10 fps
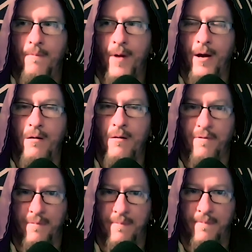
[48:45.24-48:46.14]
I could
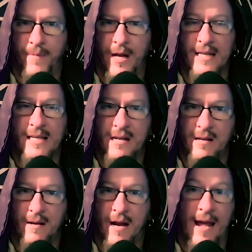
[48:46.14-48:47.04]
have, and I
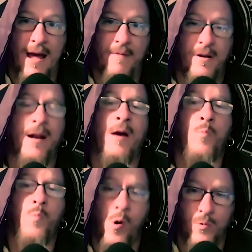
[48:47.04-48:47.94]
didn't, and I haven't, and I
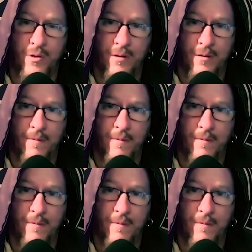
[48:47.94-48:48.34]
won't.